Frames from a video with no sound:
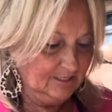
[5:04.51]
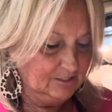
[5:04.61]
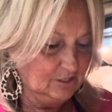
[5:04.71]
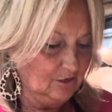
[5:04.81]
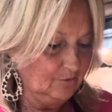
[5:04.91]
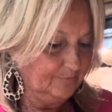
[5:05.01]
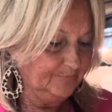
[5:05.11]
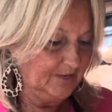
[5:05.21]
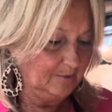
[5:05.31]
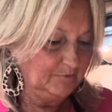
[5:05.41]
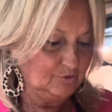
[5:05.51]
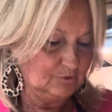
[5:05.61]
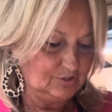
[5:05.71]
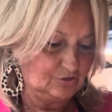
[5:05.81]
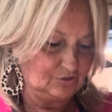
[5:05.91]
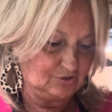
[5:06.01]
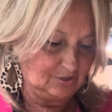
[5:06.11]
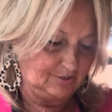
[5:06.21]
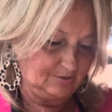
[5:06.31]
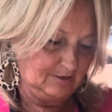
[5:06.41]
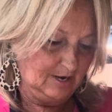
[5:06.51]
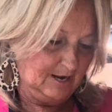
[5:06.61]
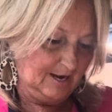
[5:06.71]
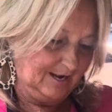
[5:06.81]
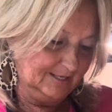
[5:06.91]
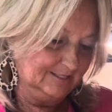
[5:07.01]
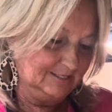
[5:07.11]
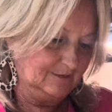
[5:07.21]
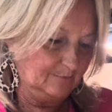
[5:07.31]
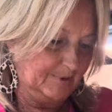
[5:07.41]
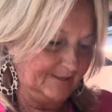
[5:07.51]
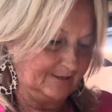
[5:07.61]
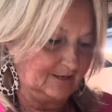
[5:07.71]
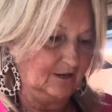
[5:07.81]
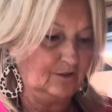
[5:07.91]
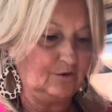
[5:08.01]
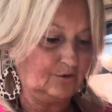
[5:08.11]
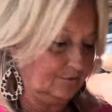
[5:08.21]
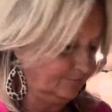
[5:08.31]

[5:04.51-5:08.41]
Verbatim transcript: so how much Worcestershire? I can tell by the color.